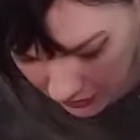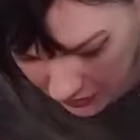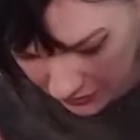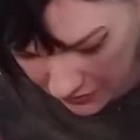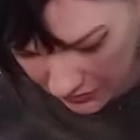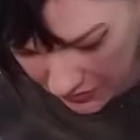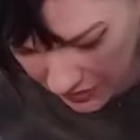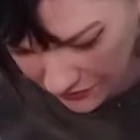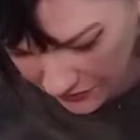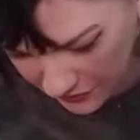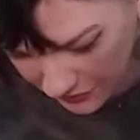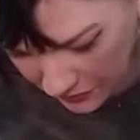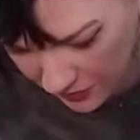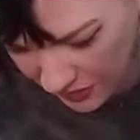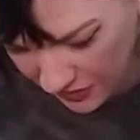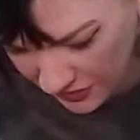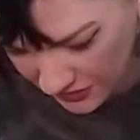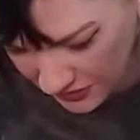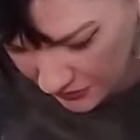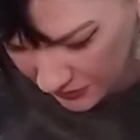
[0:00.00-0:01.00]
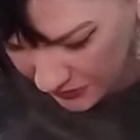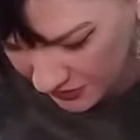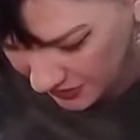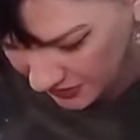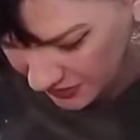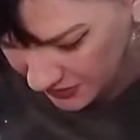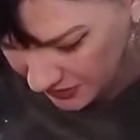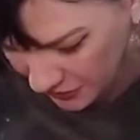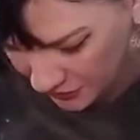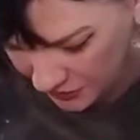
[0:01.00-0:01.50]
Definitely making some
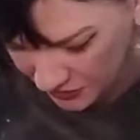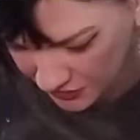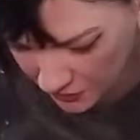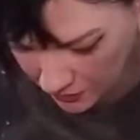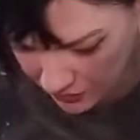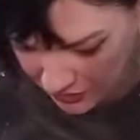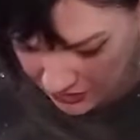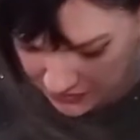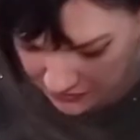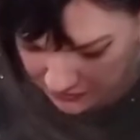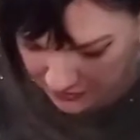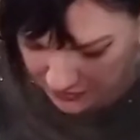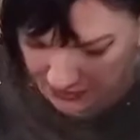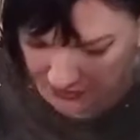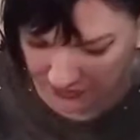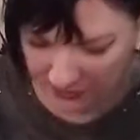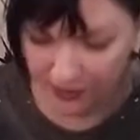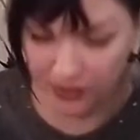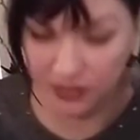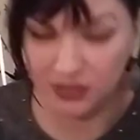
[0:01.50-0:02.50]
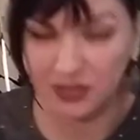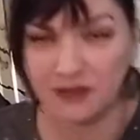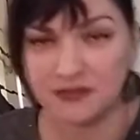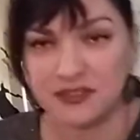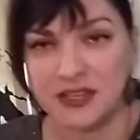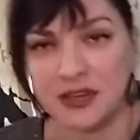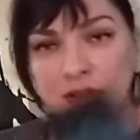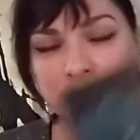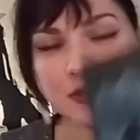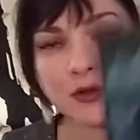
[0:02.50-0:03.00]
sense here. Somebody's feeling very left
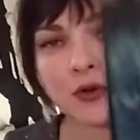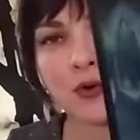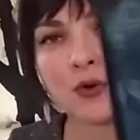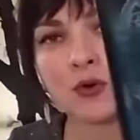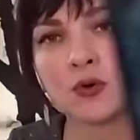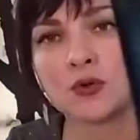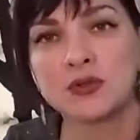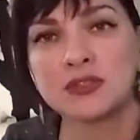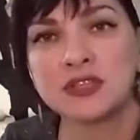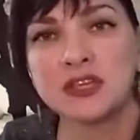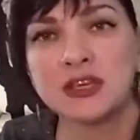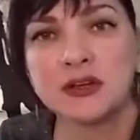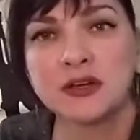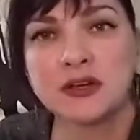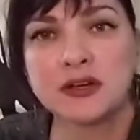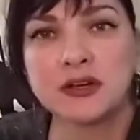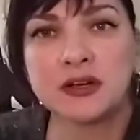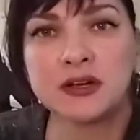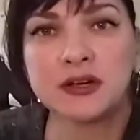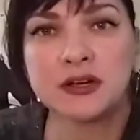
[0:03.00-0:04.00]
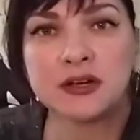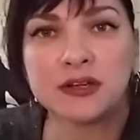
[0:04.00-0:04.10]
out in the cold here.